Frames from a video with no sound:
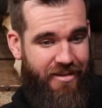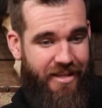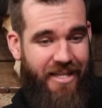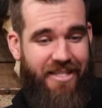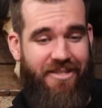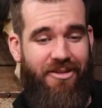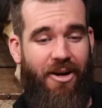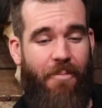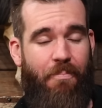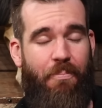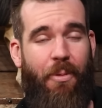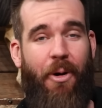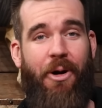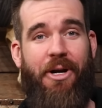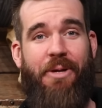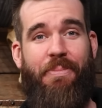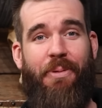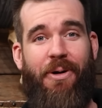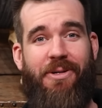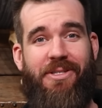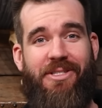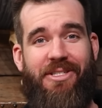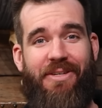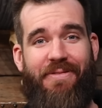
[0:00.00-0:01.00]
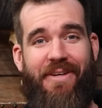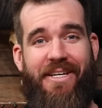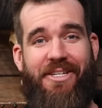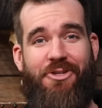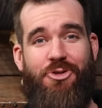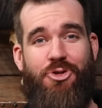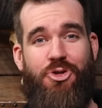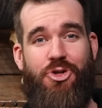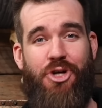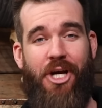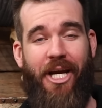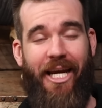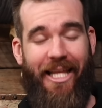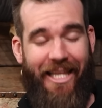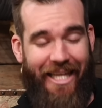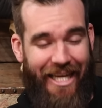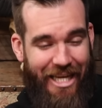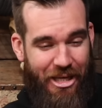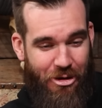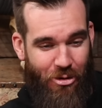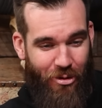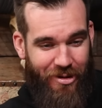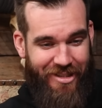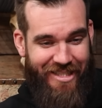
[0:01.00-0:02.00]
That's not body positive. He's
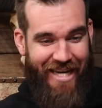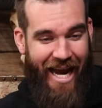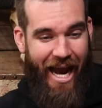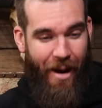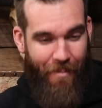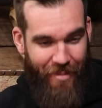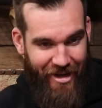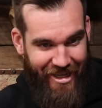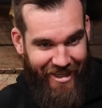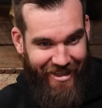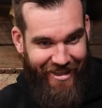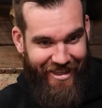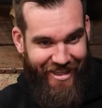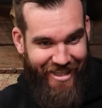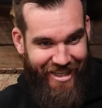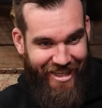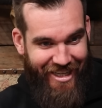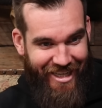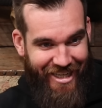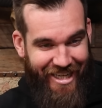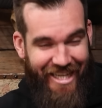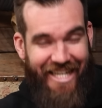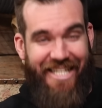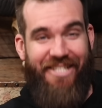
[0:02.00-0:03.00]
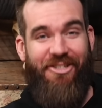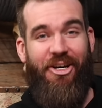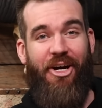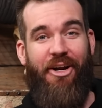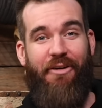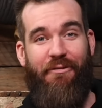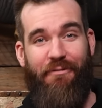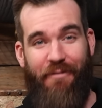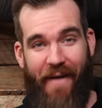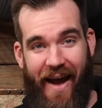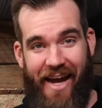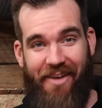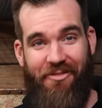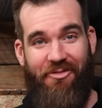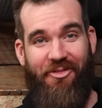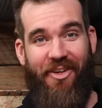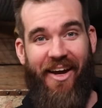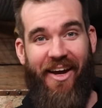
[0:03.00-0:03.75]
jiggling your tummy. He's got a fat